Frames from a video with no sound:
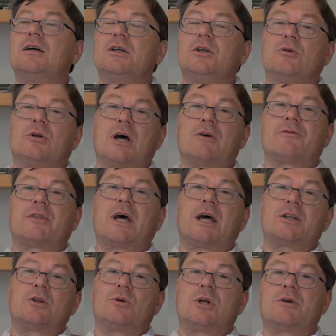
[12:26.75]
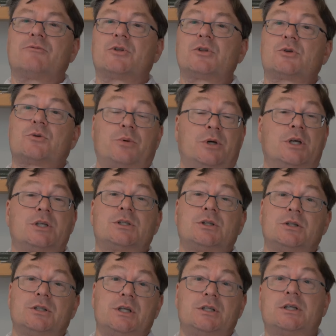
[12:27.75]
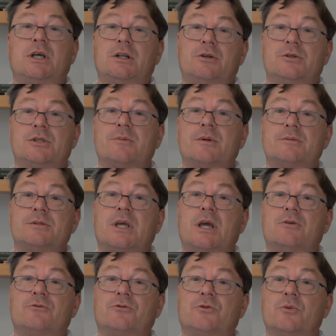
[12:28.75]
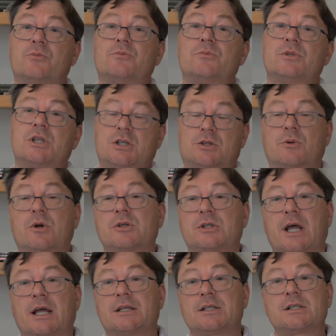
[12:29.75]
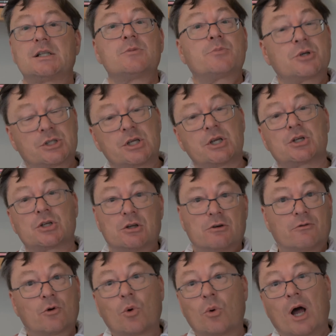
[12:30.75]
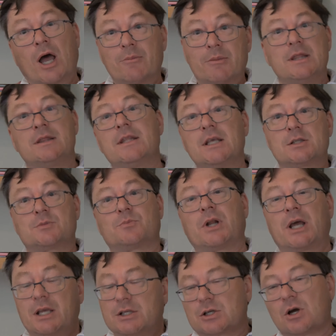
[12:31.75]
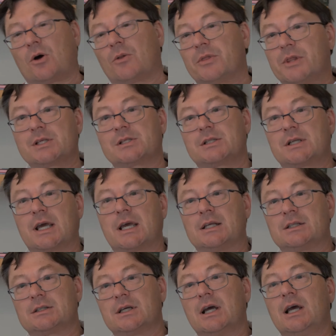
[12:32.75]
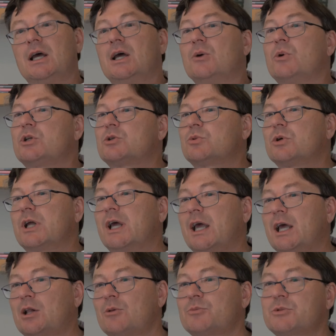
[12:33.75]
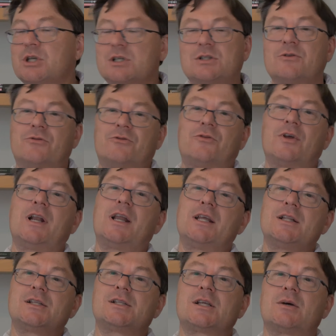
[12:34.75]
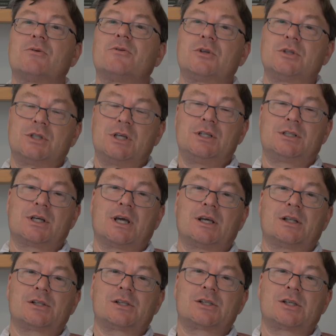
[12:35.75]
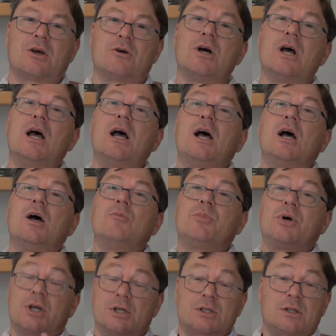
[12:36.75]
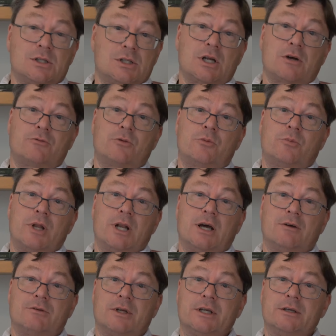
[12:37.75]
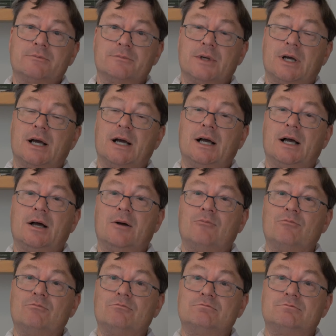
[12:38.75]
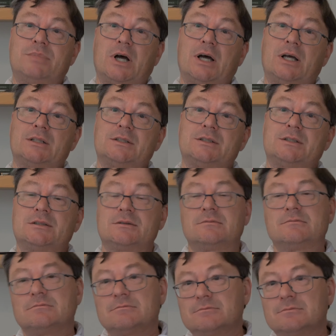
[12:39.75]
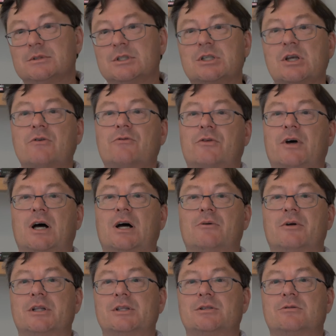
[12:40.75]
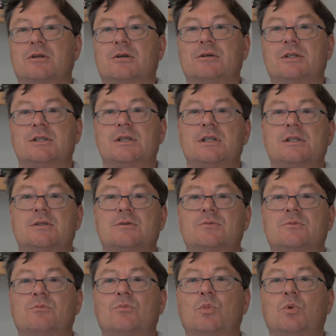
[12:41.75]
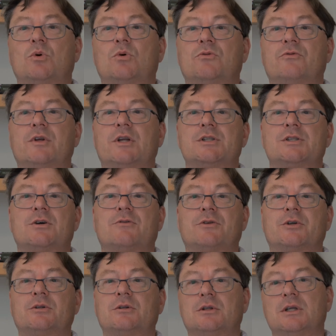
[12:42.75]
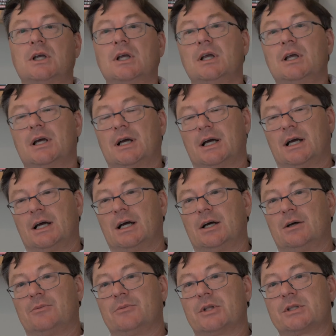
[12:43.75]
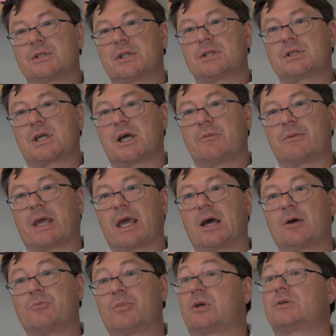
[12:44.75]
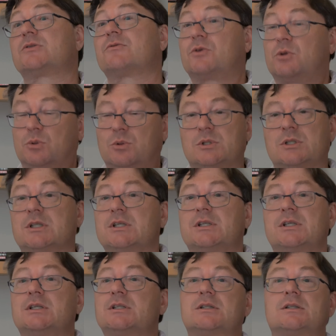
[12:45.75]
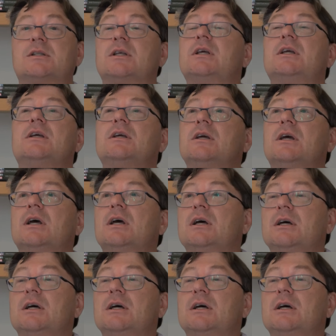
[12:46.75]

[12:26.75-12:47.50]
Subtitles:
you'd love that. You'd love the sort of personal detail you sometimes get from Cicero's letters and the precision of, oh, I'm in this place on this date, which would help just to fill in some of the details. So personal stuff would be lovely, but so far it's, you know, it's more philosophical that's coming out, because of course this is the